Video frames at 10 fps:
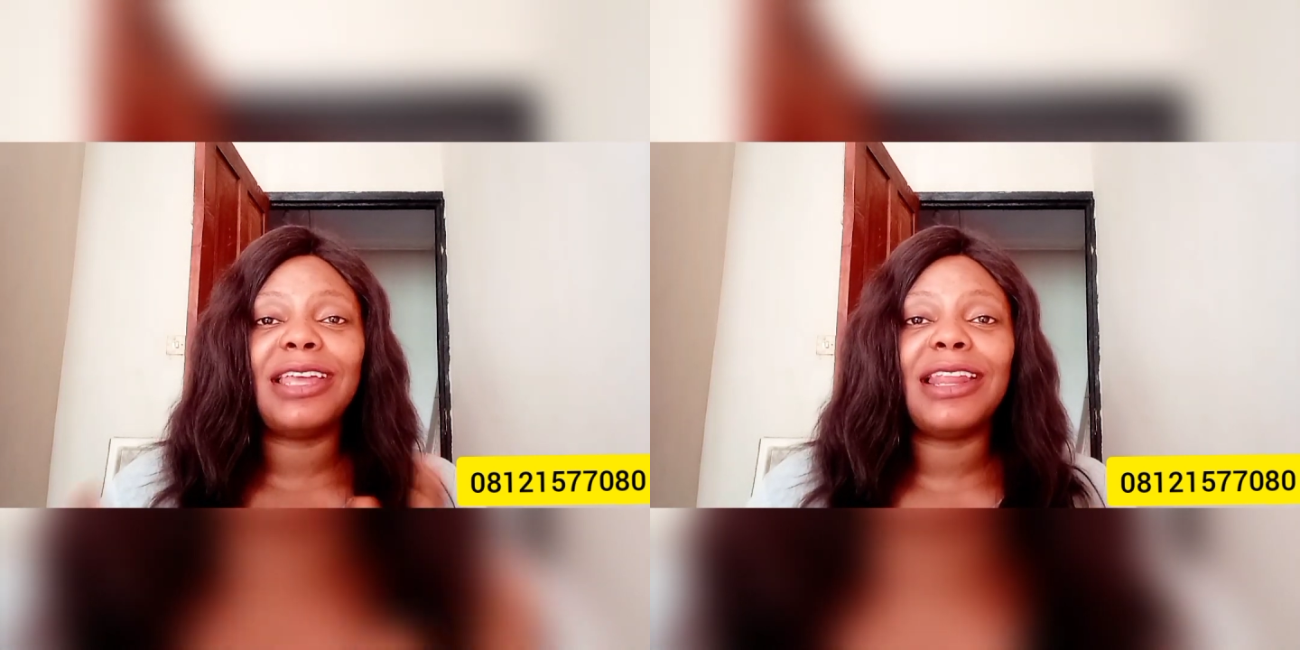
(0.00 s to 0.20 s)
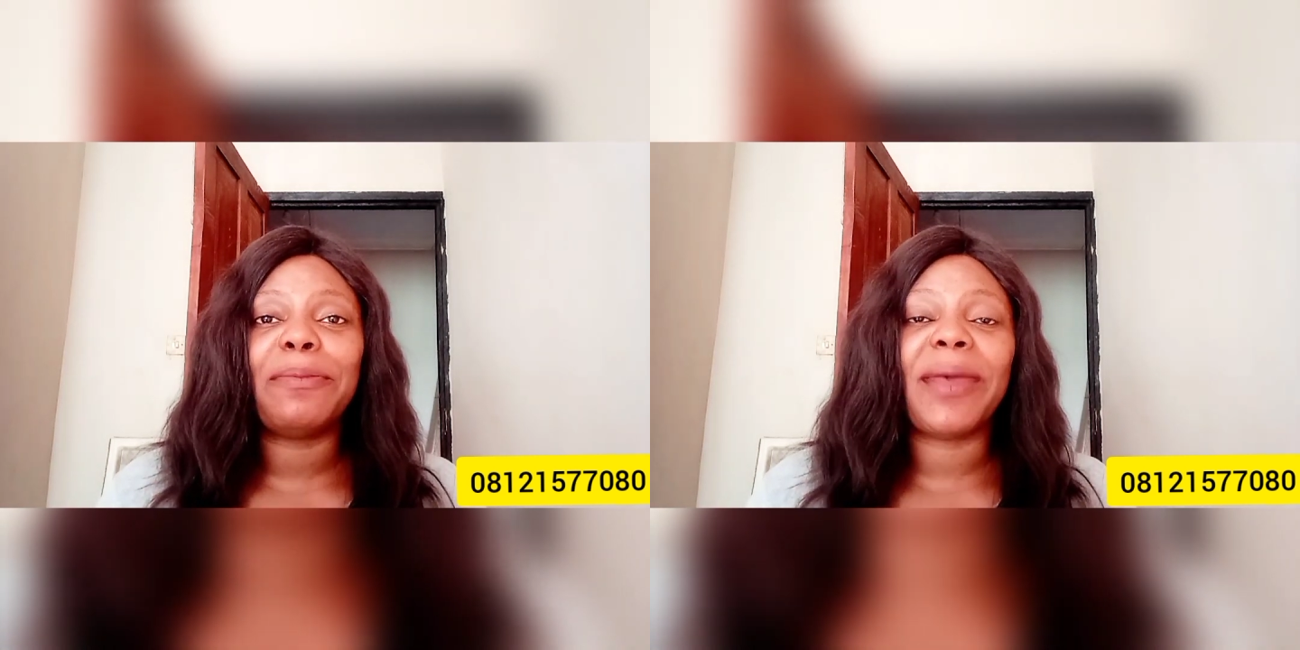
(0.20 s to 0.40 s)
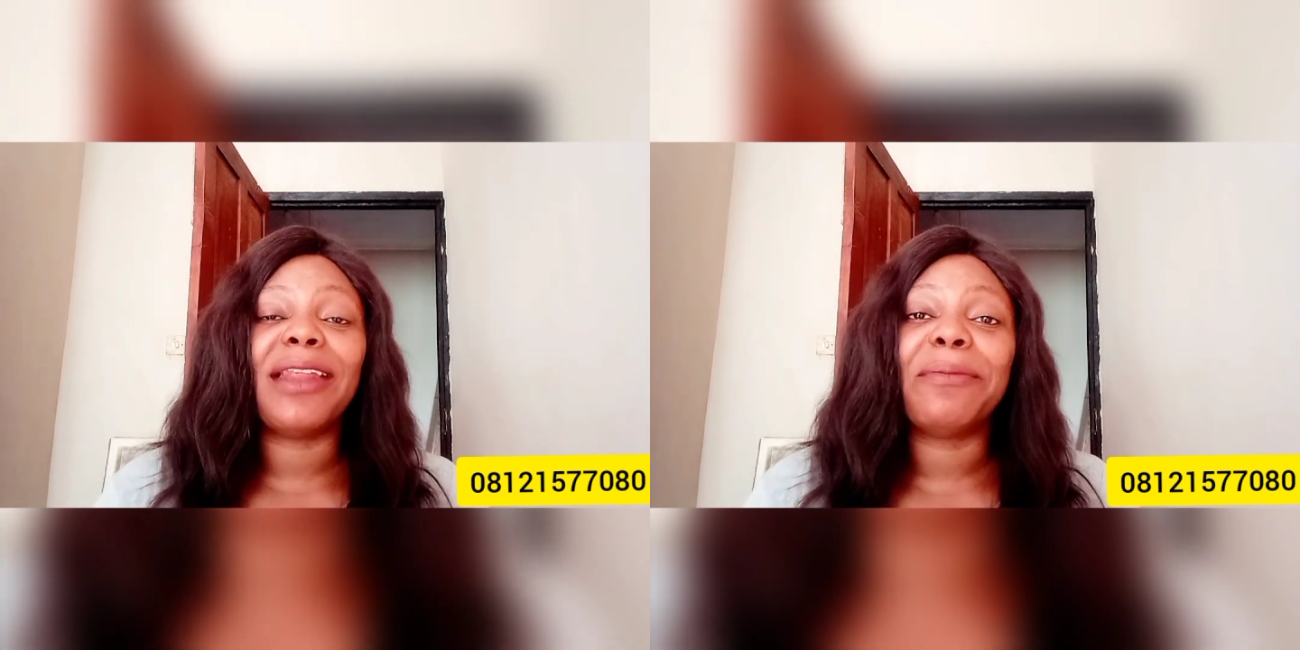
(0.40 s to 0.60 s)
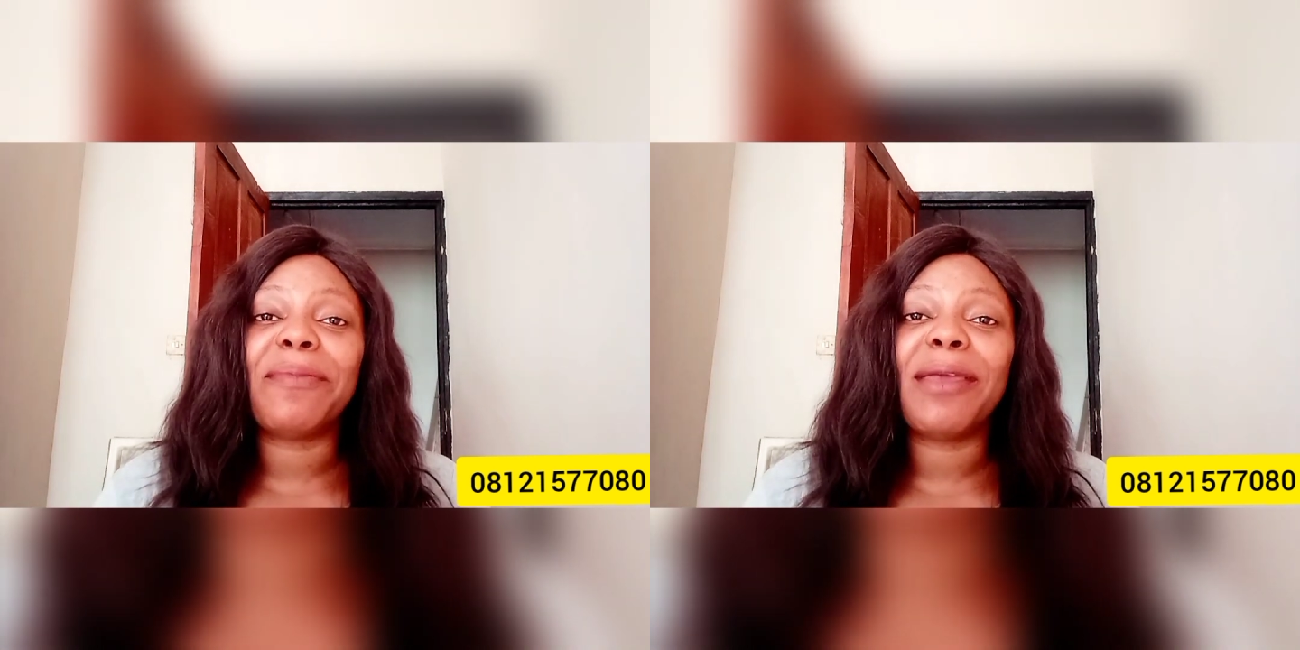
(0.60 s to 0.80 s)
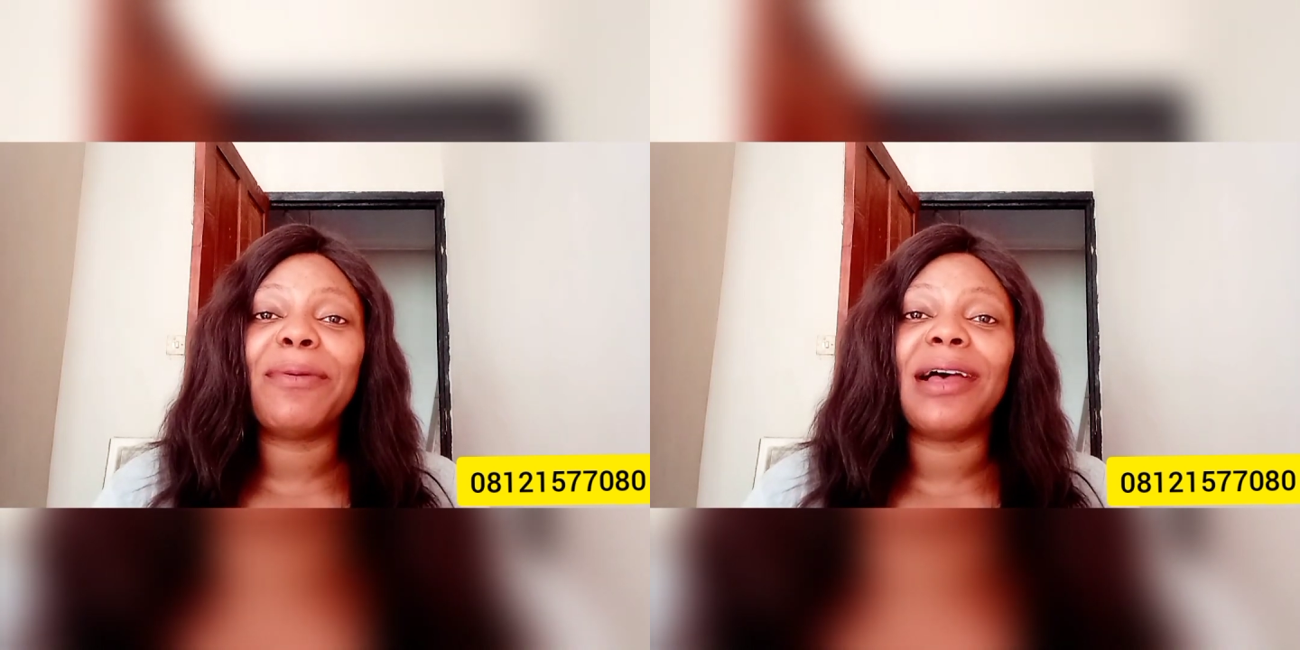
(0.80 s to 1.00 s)
Get a pen and
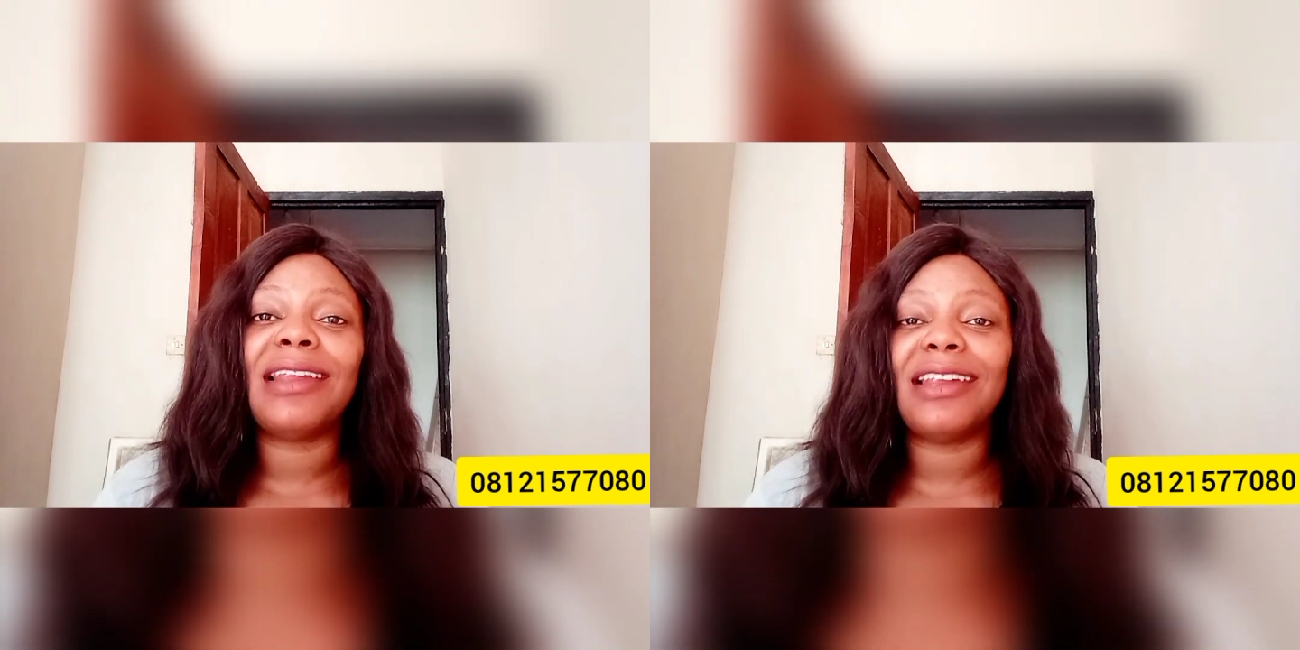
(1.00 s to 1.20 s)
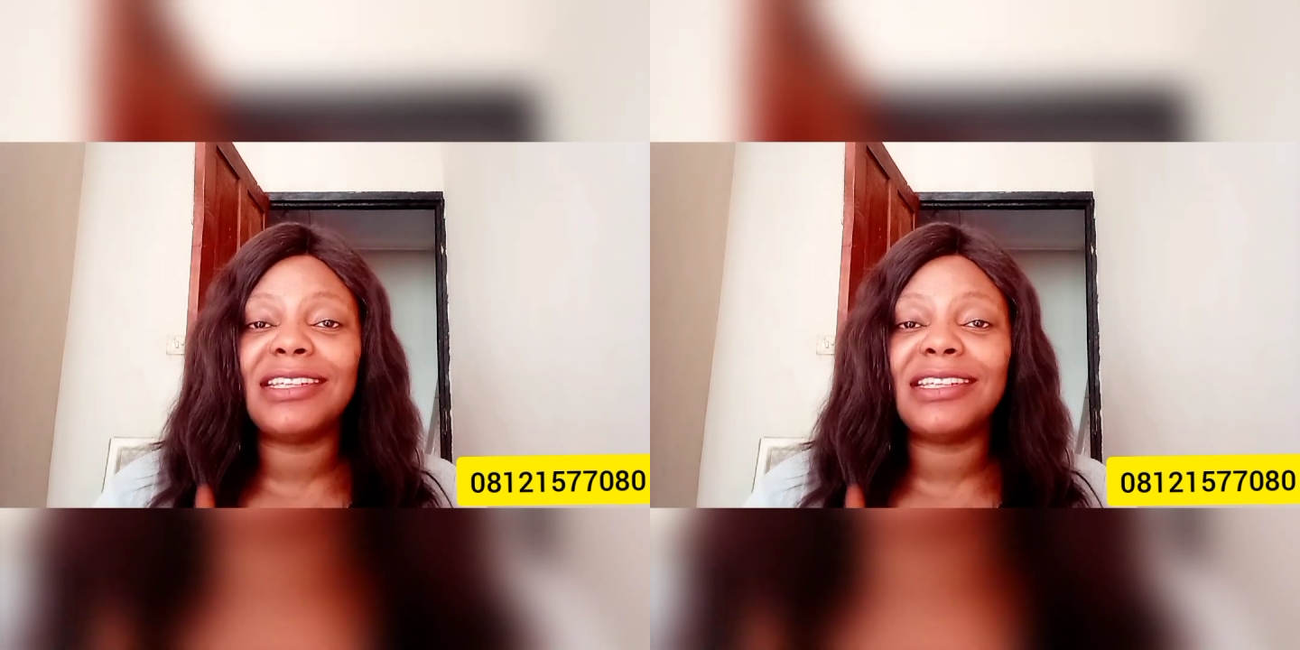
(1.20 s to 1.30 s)
paper and